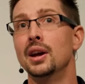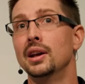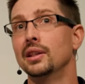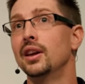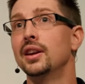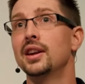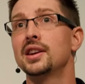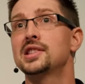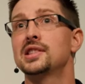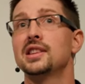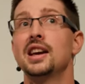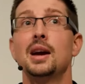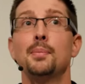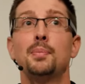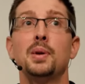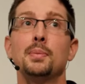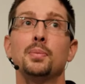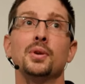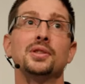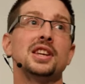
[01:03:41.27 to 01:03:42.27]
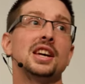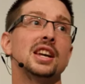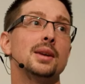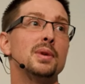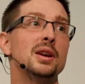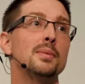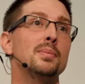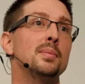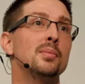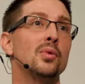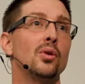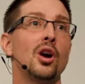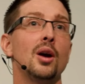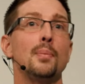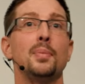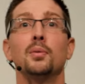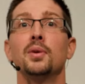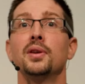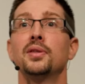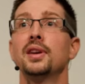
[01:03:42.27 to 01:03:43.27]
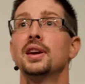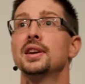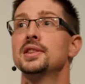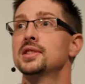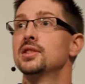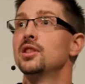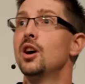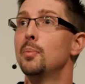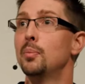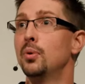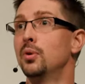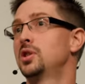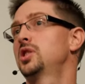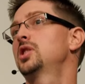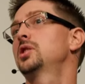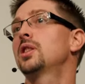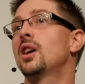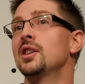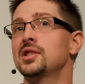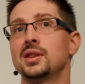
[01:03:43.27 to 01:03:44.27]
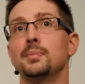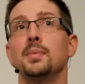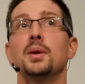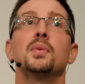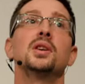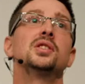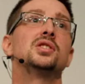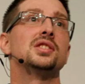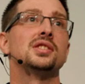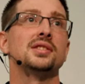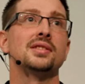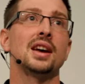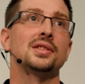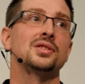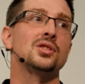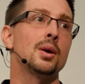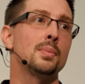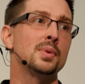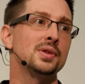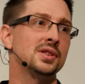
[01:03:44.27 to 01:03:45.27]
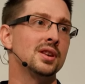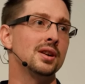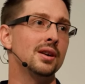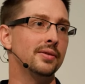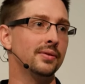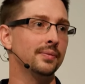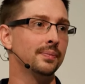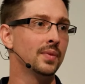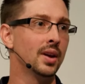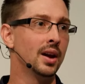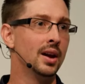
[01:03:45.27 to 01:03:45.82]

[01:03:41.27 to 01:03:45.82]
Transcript: Linux land, people tend to be a bit more open with things and they'll push custom images and that type of stuff.